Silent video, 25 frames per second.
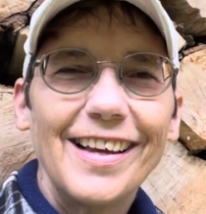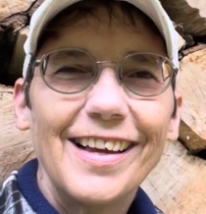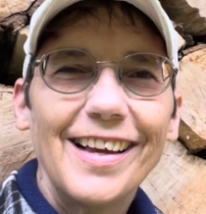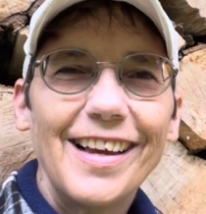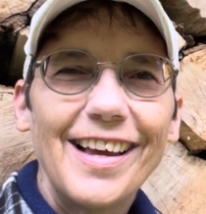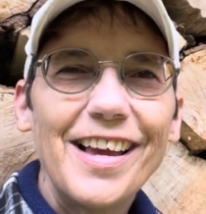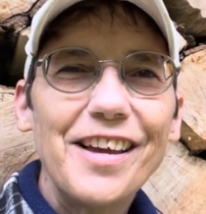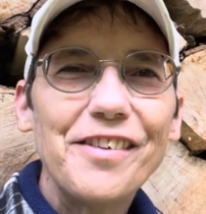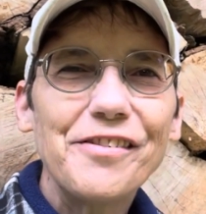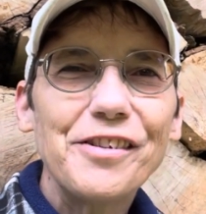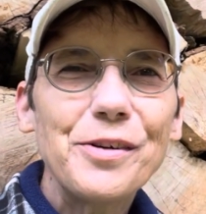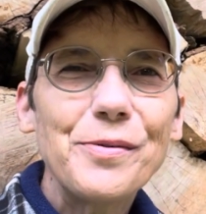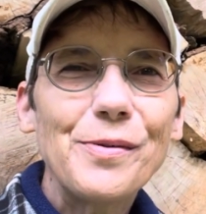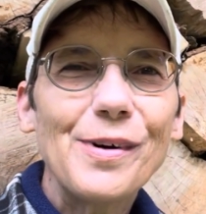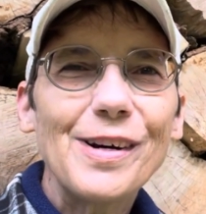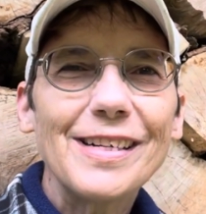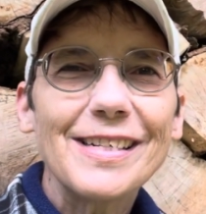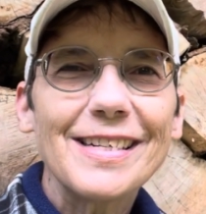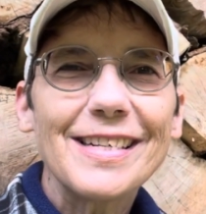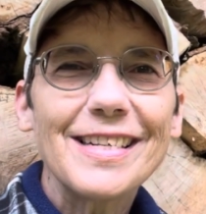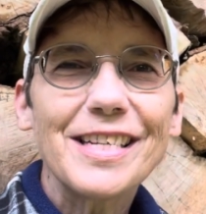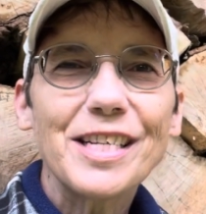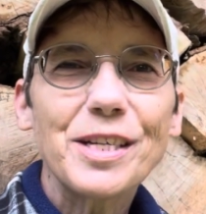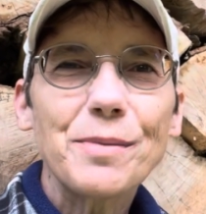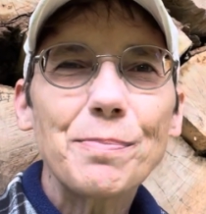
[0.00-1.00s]
Hey
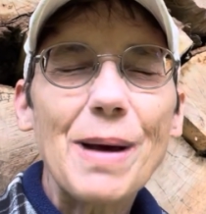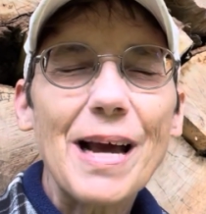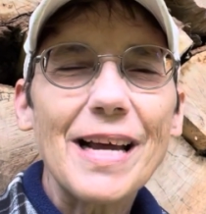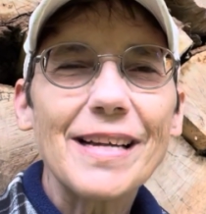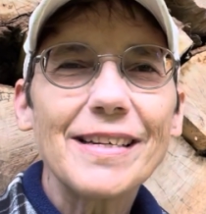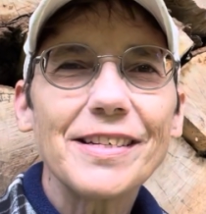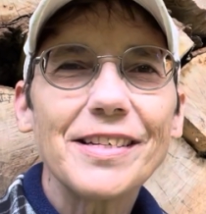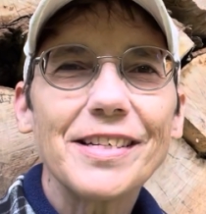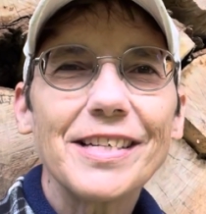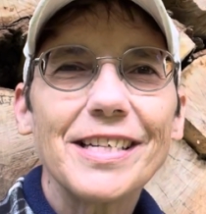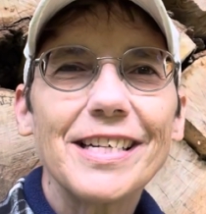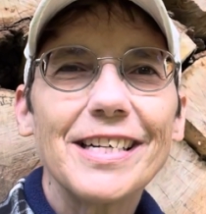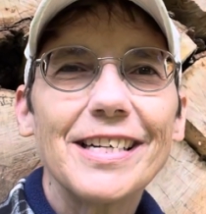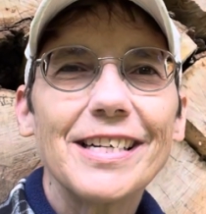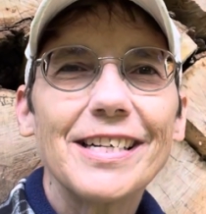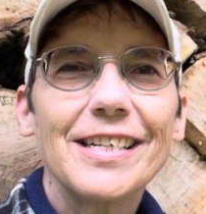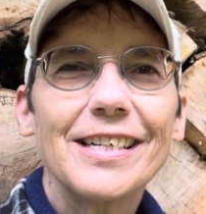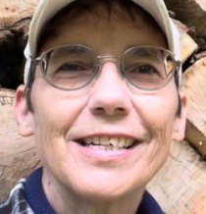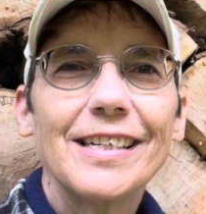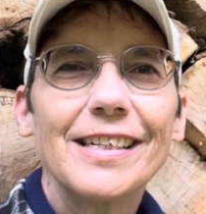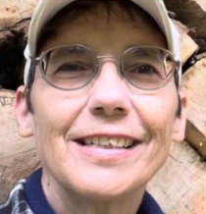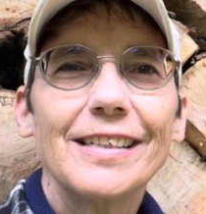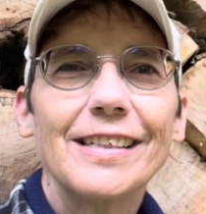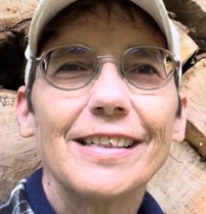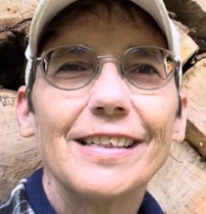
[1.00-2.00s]
everyone, Smiles
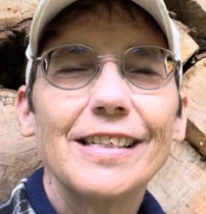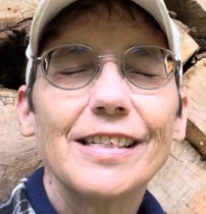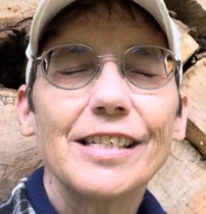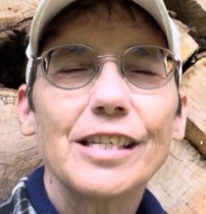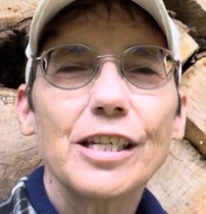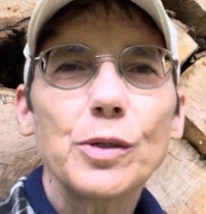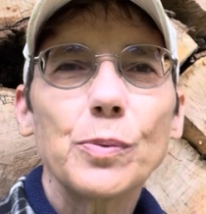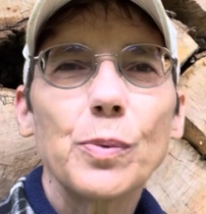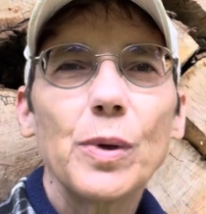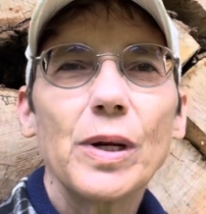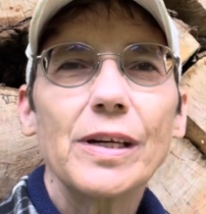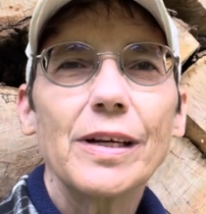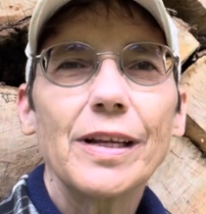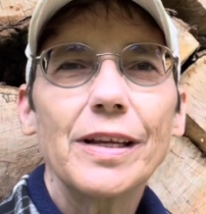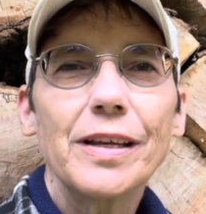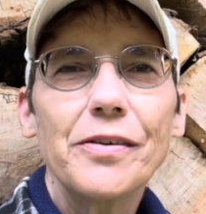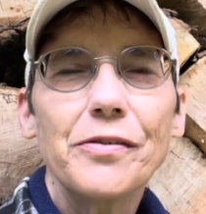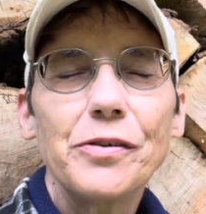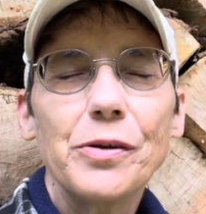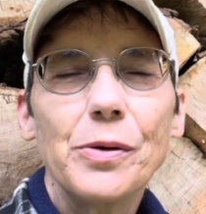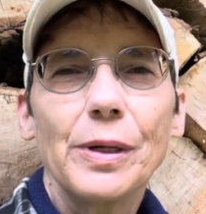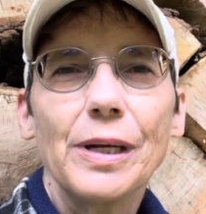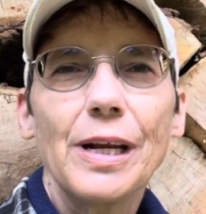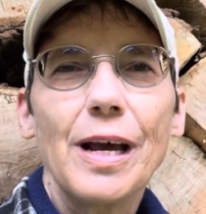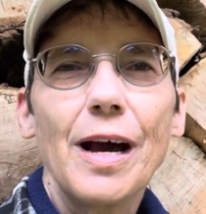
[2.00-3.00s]
here. Just wanted to give
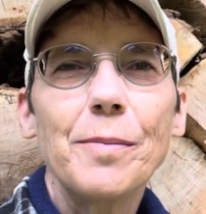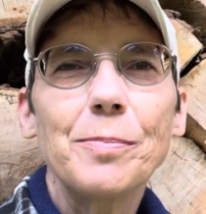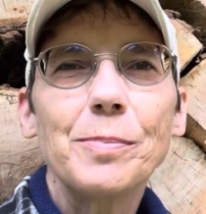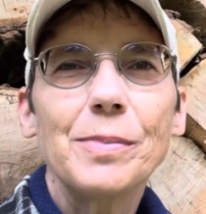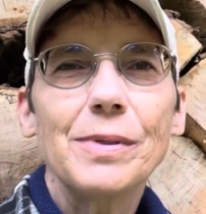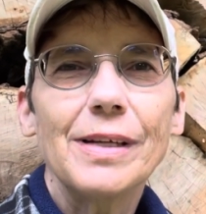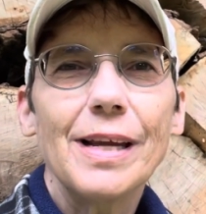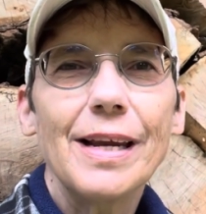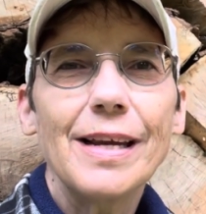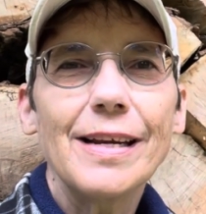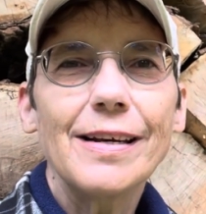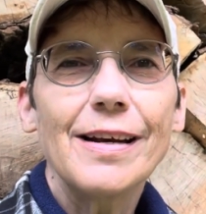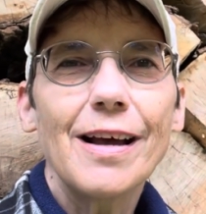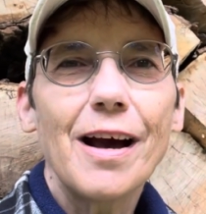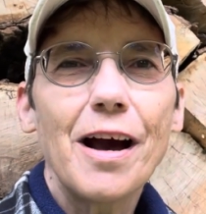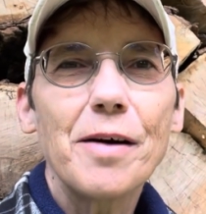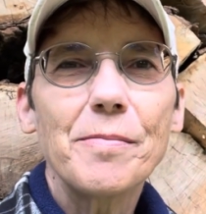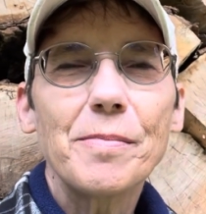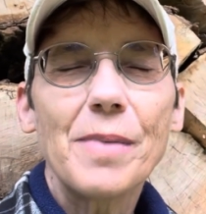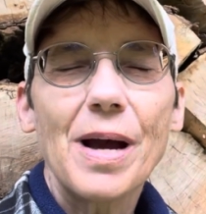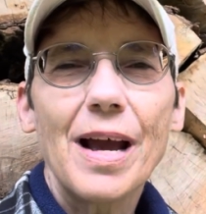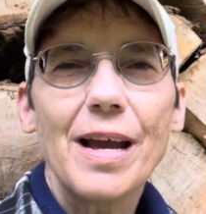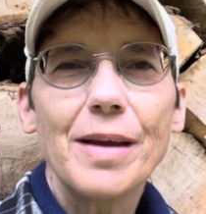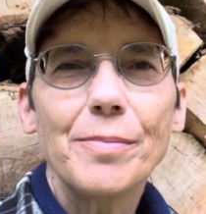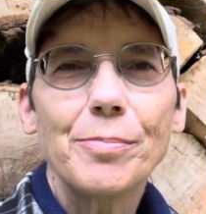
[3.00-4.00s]
you an update on
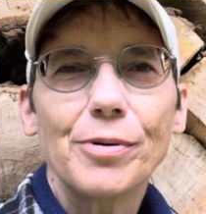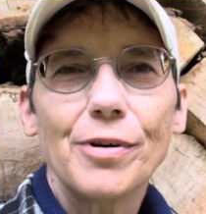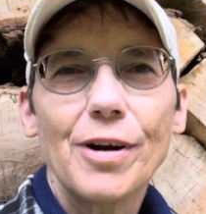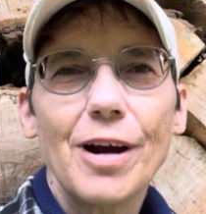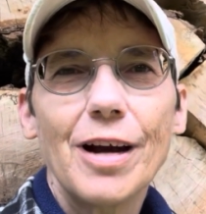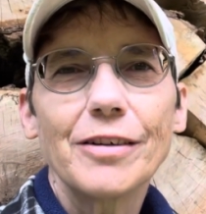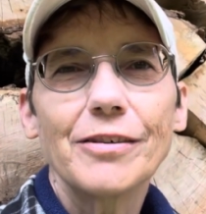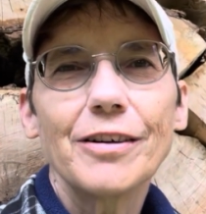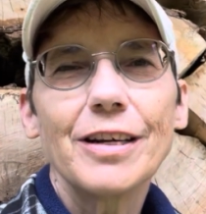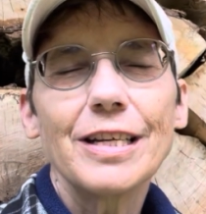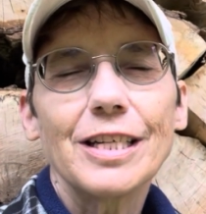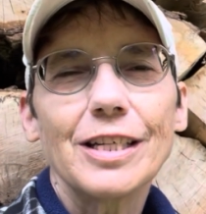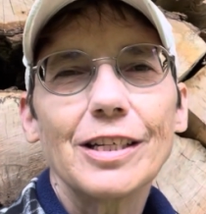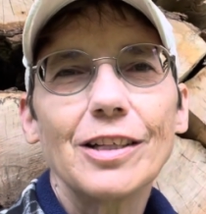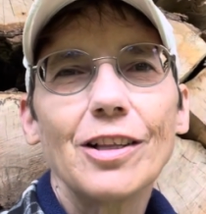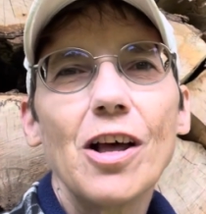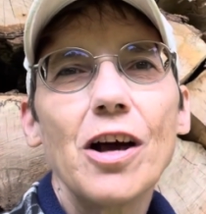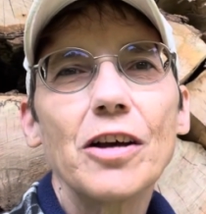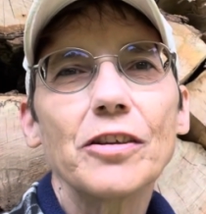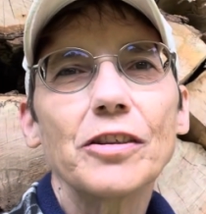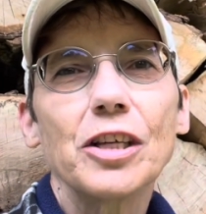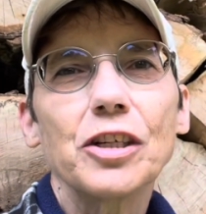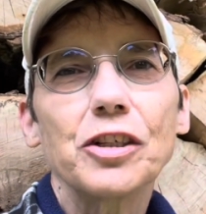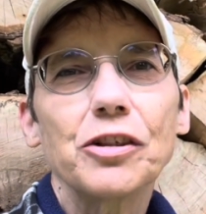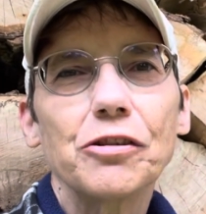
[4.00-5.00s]
my progress
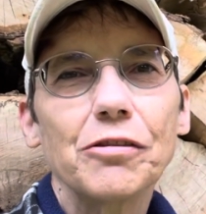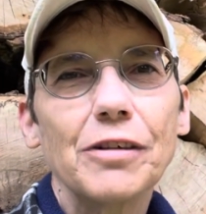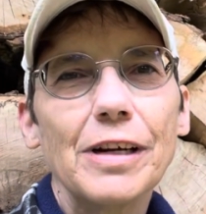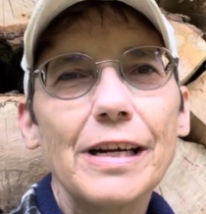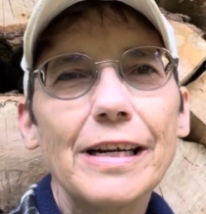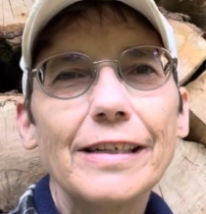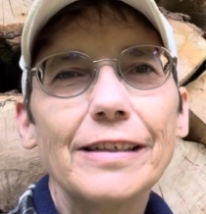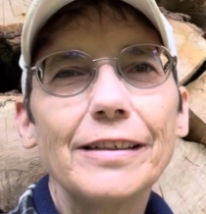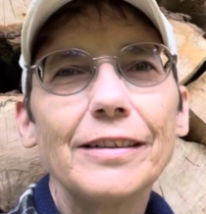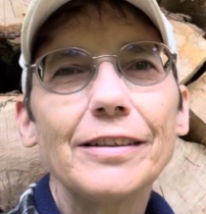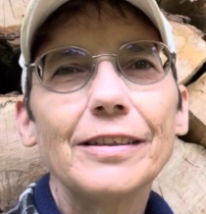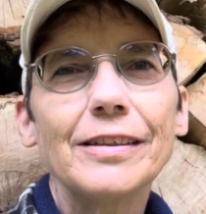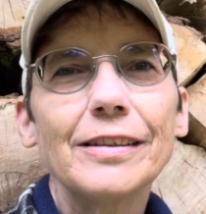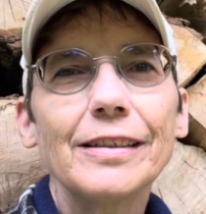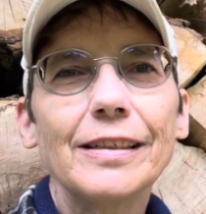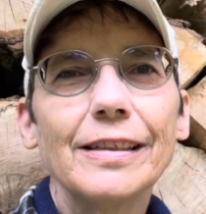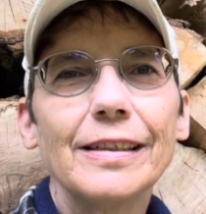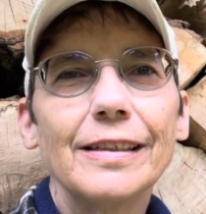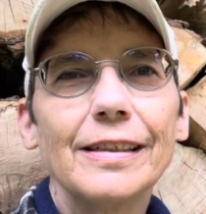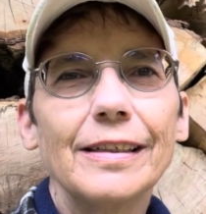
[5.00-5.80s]
along the trail,